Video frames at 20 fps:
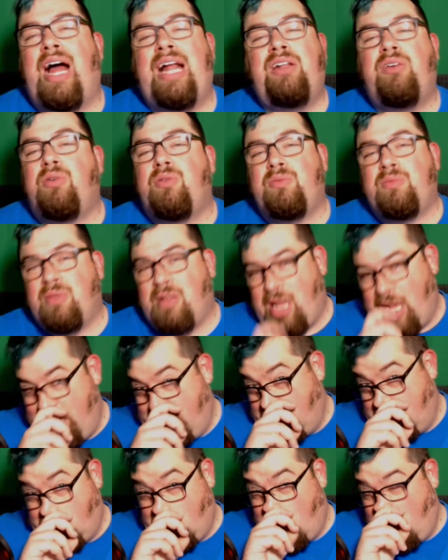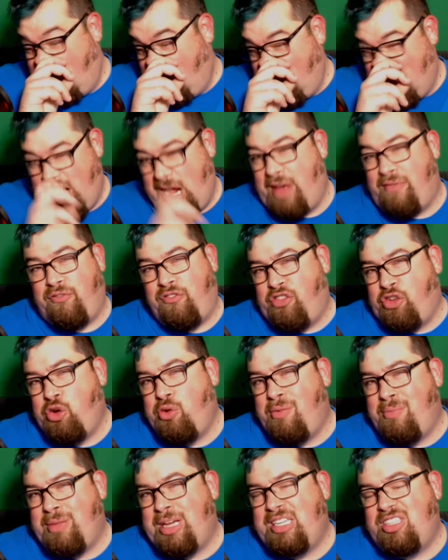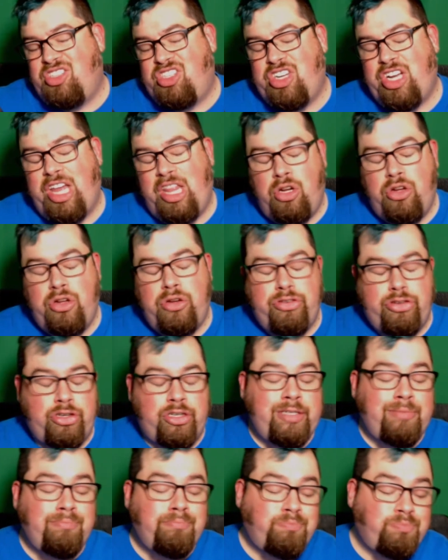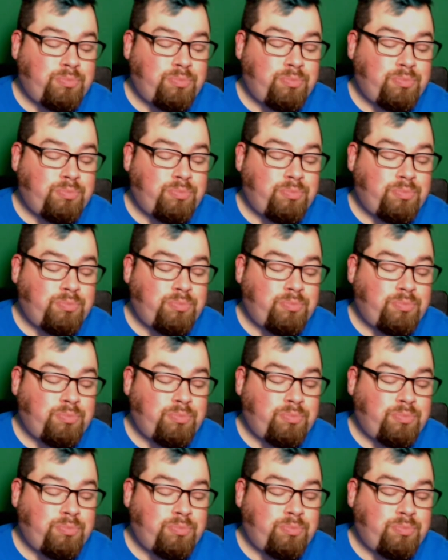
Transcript: don't like chocolate and fruit mixed together usually.